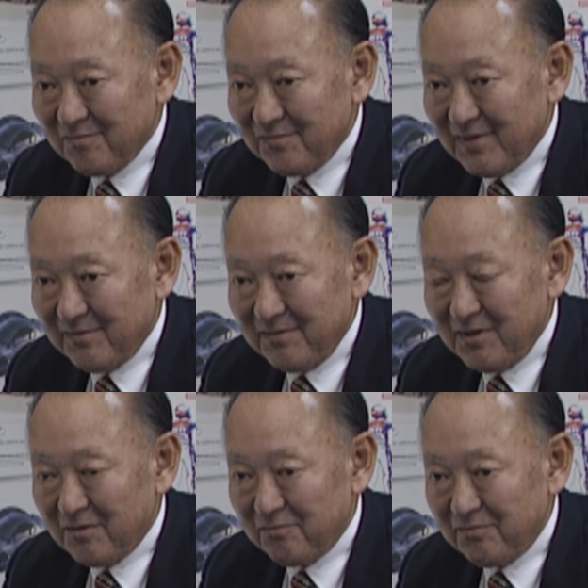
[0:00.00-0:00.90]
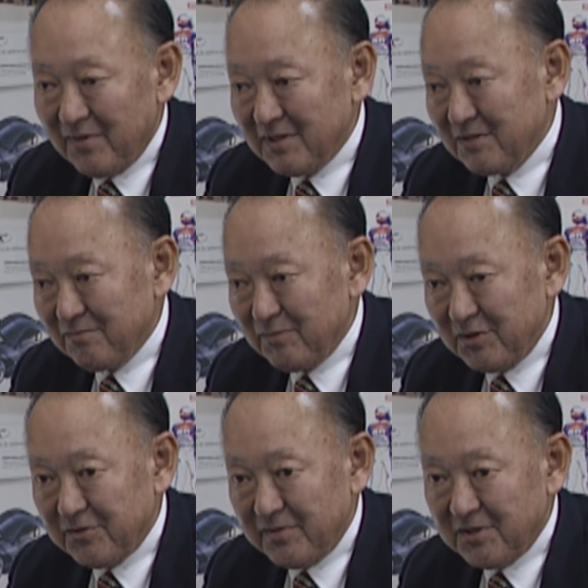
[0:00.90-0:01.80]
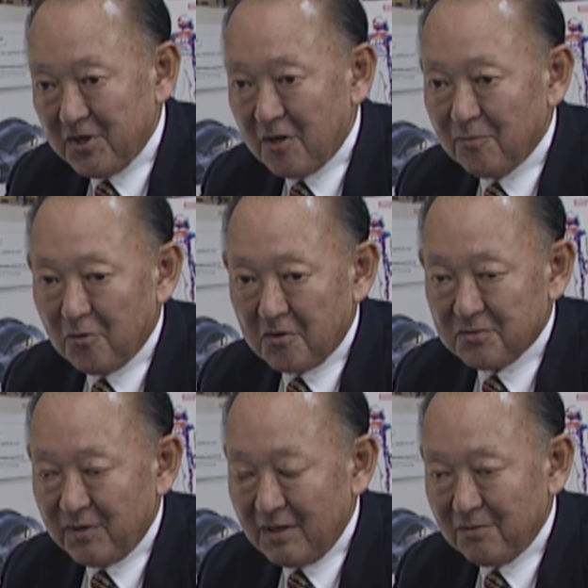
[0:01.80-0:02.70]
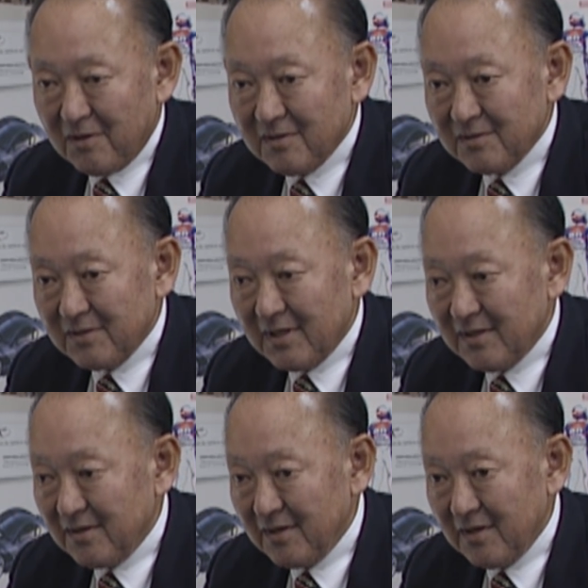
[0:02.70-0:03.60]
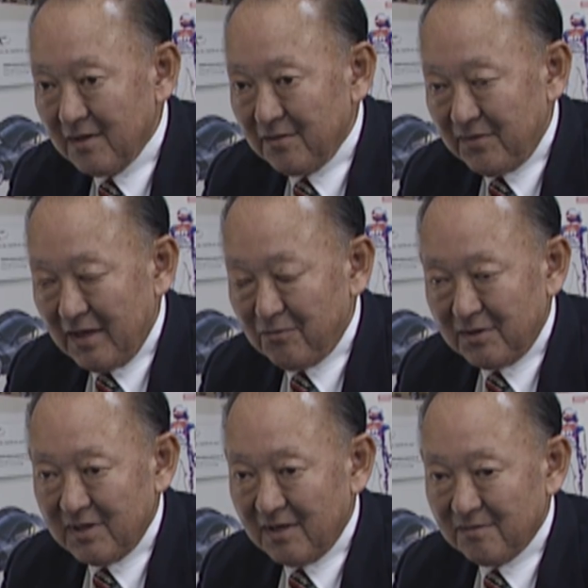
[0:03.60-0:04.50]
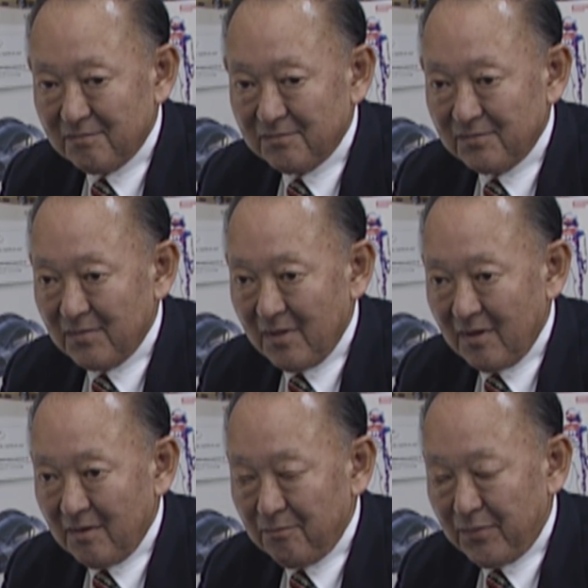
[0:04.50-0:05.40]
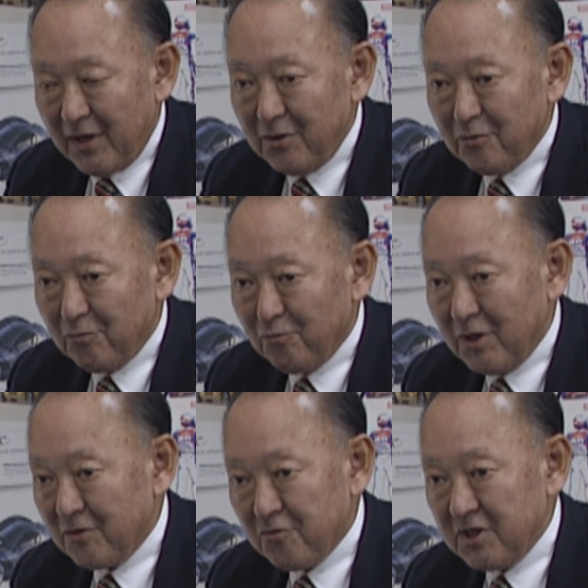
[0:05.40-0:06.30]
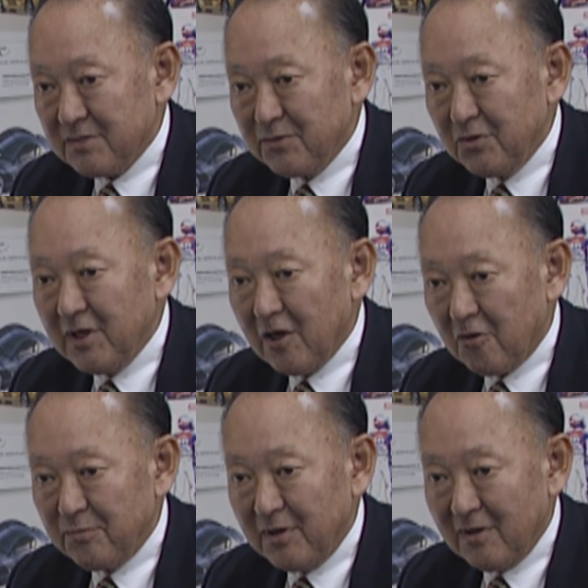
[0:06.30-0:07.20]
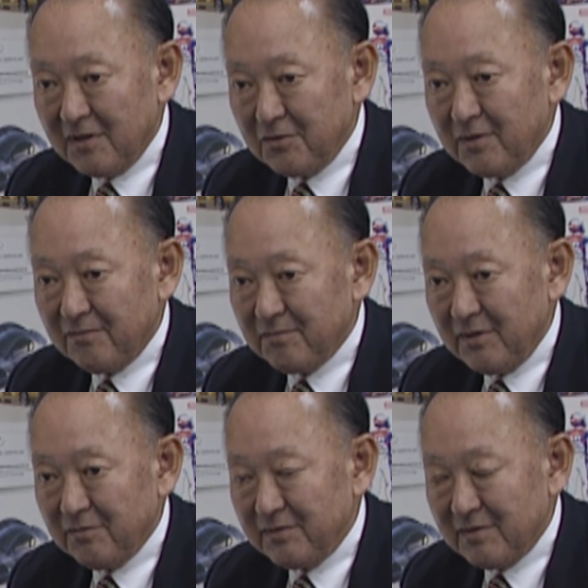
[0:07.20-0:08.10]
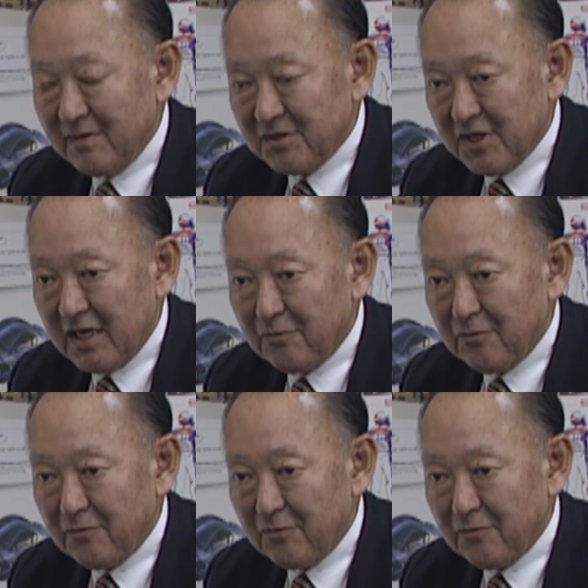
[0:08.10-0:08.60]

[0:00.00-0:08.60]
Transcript: But, you know, that's the General Motors way, where they would pay you one crisp new dollar bill and you'd sign a